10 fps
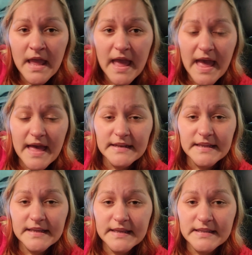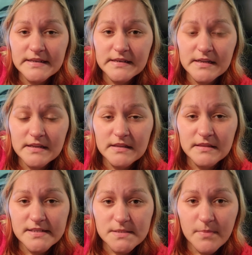And
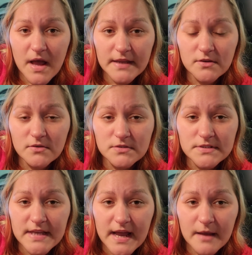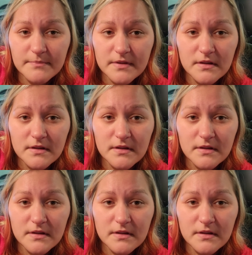the spinal tap